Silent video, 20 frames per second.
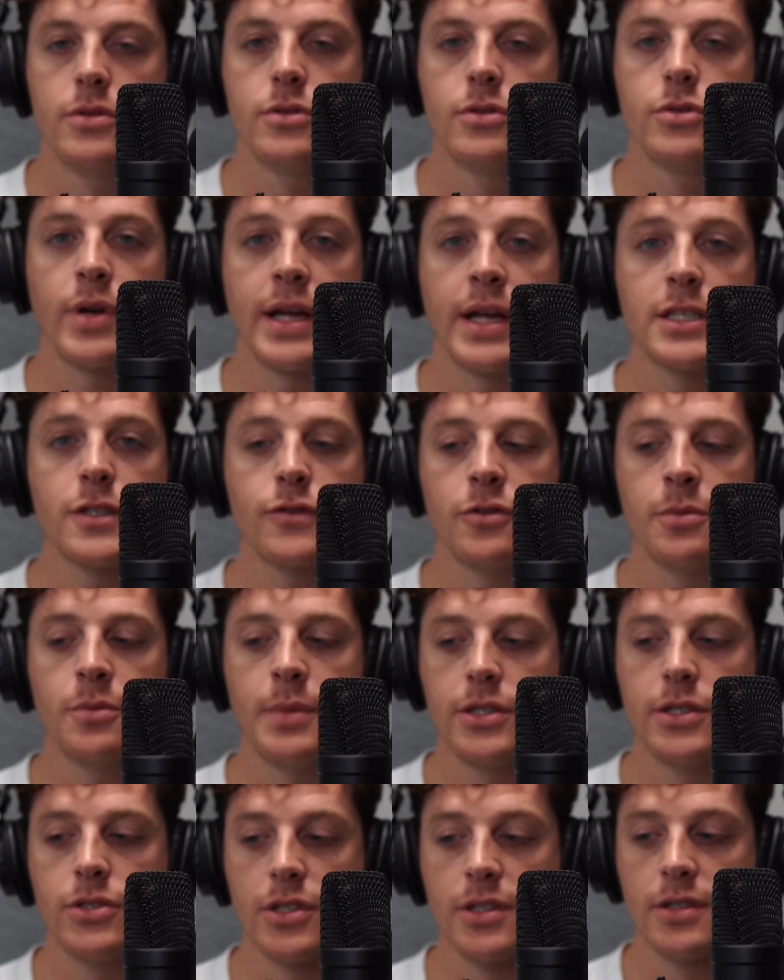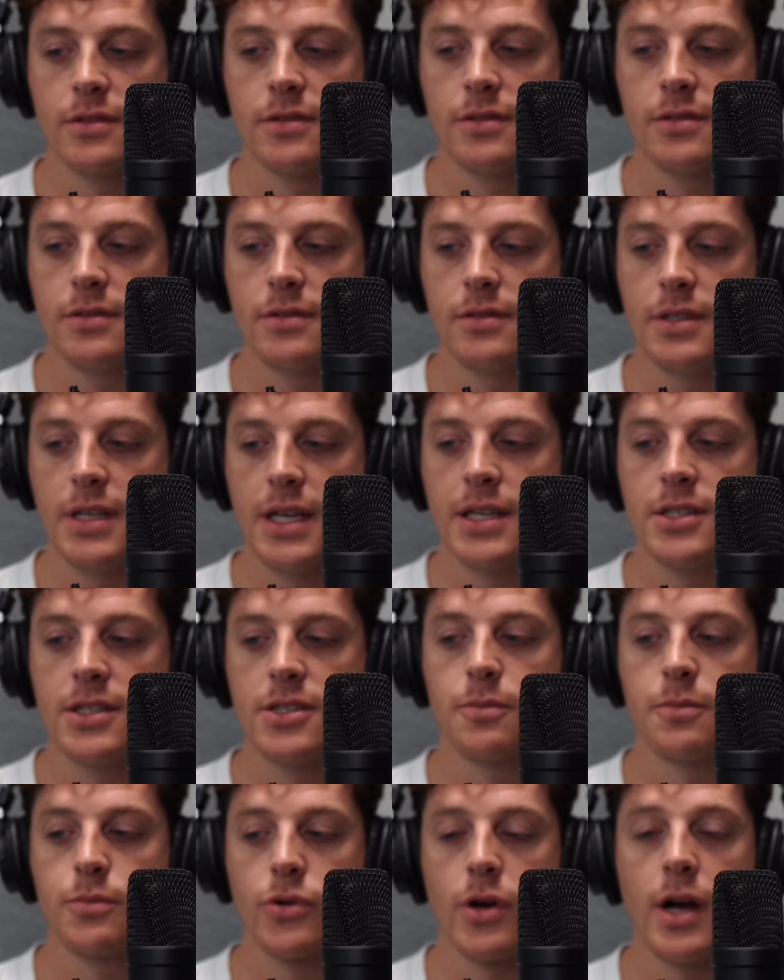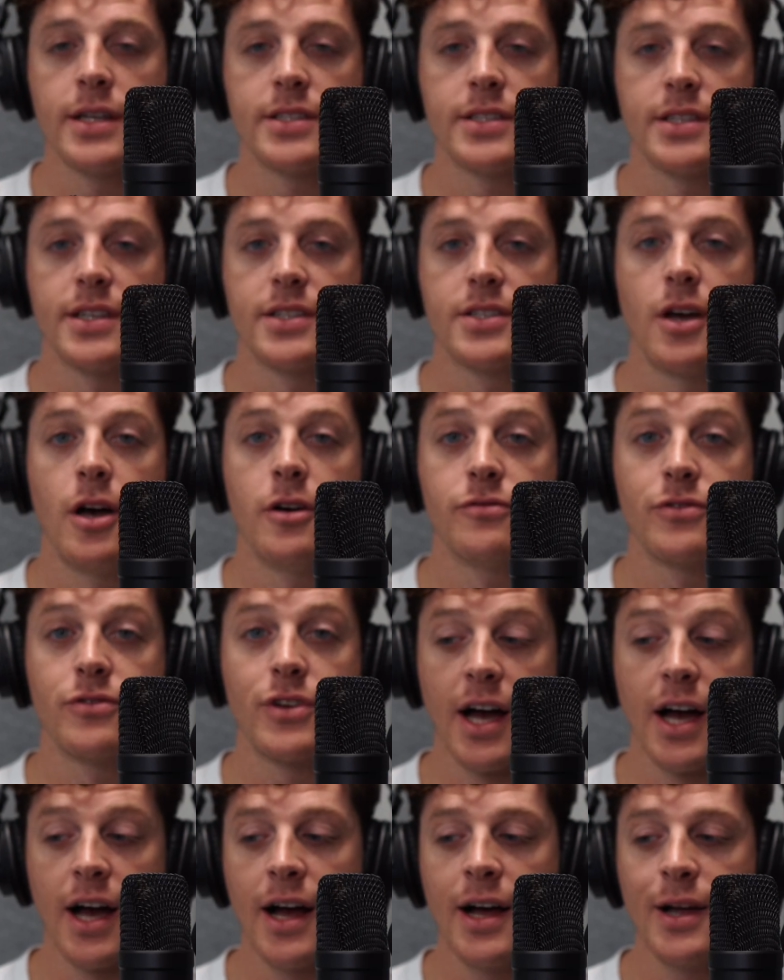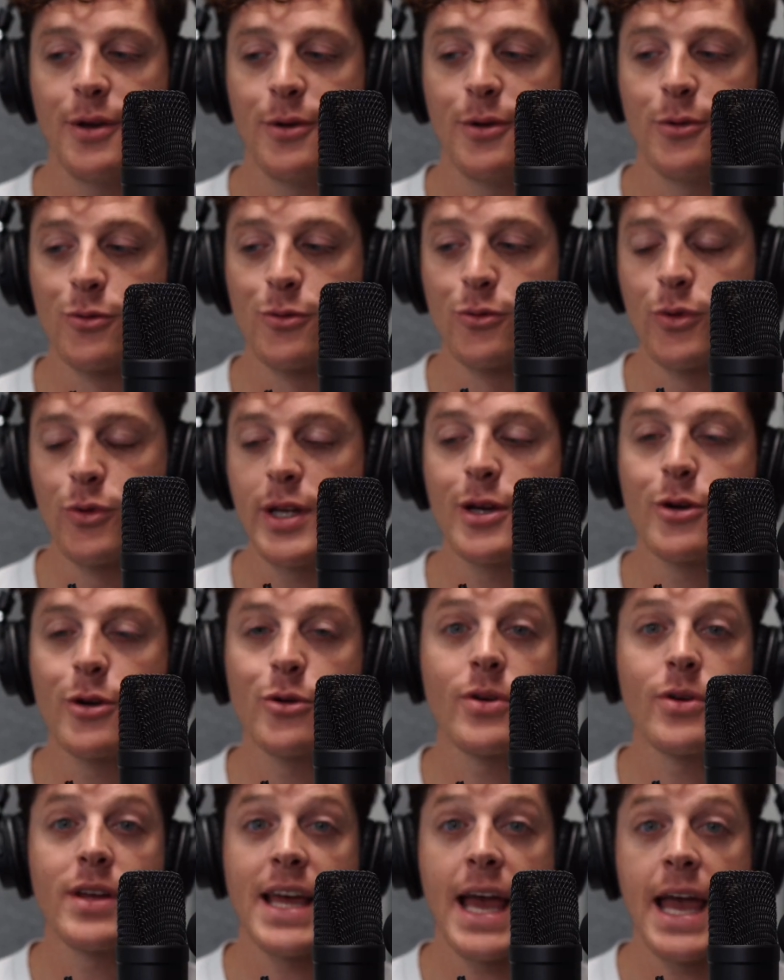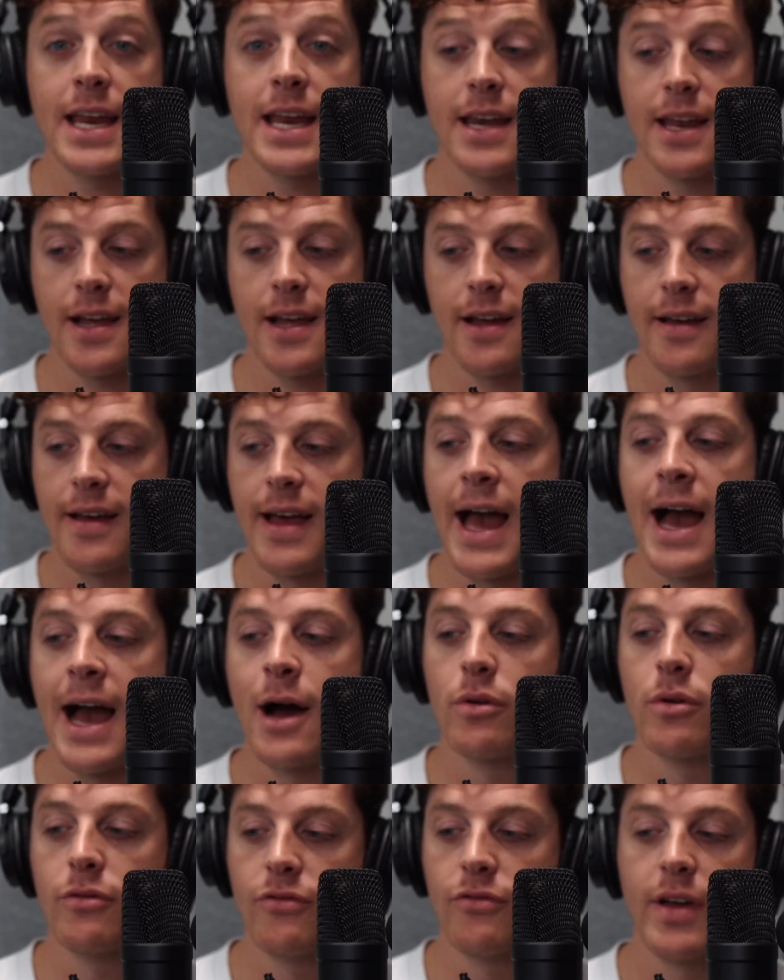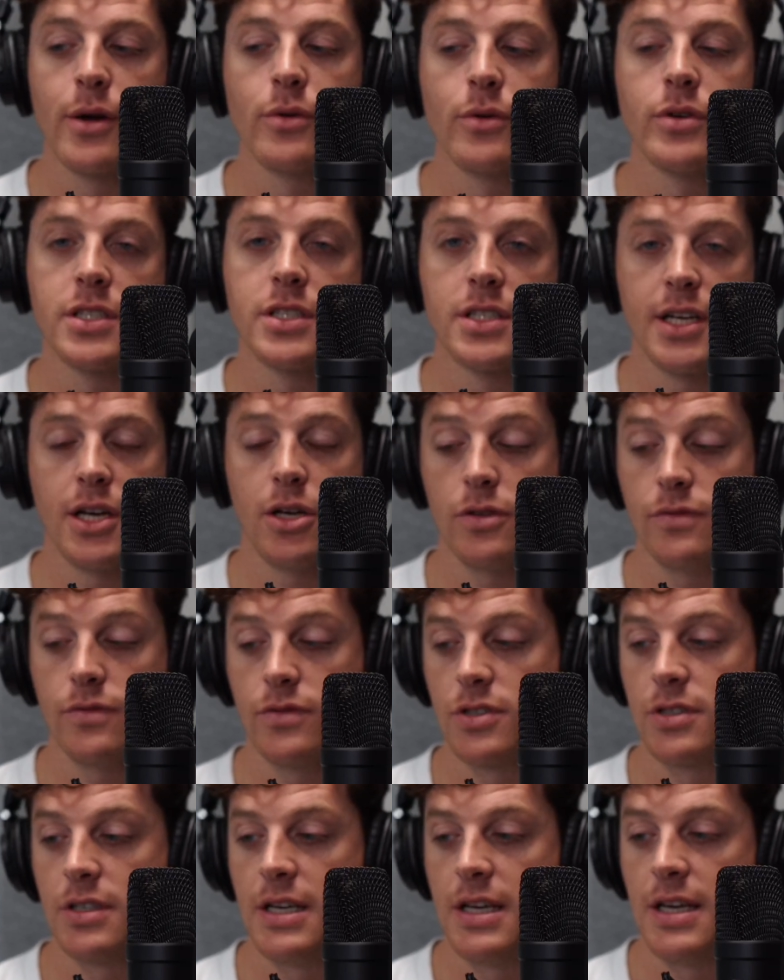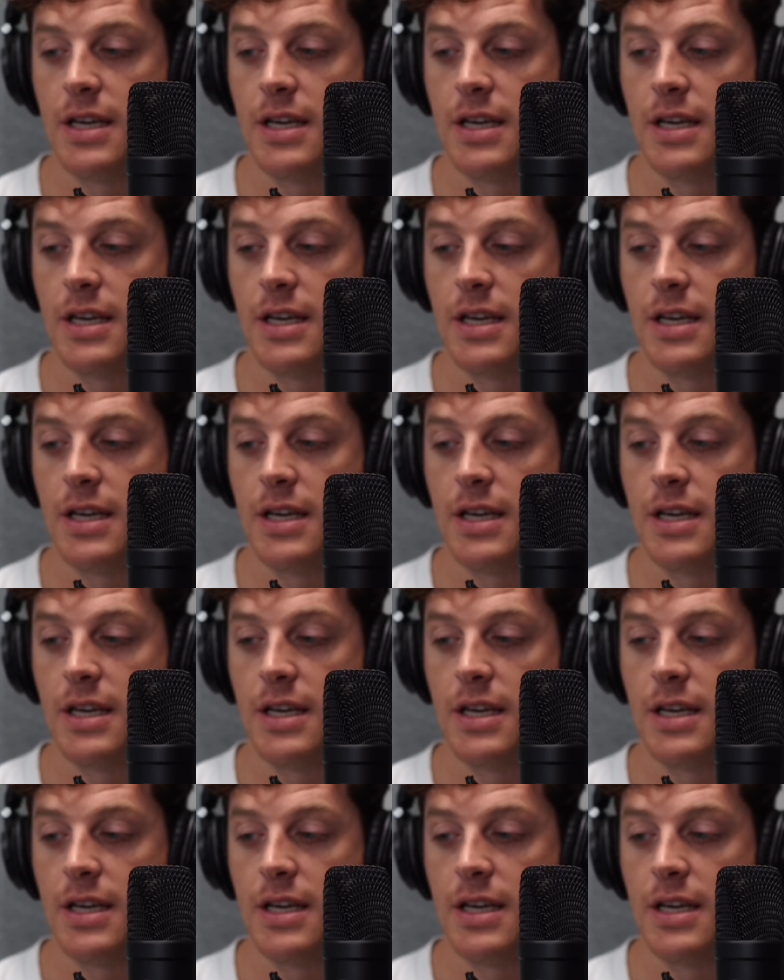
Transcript: Transformation is the process of God recreating our very selves.